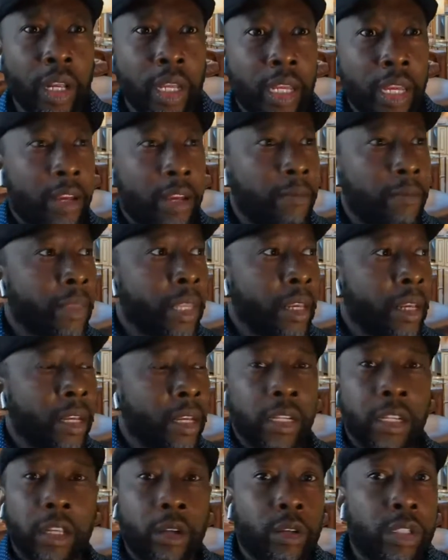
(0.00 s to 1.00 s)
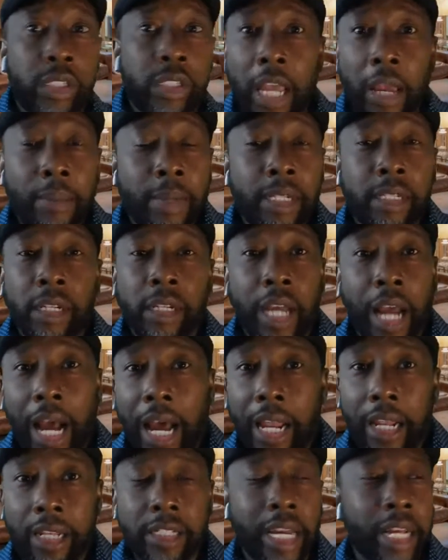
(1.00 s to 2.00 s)
get little Sammy to
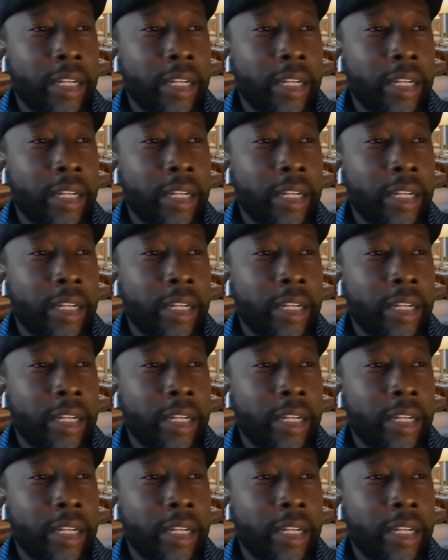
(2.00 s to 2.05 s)
college.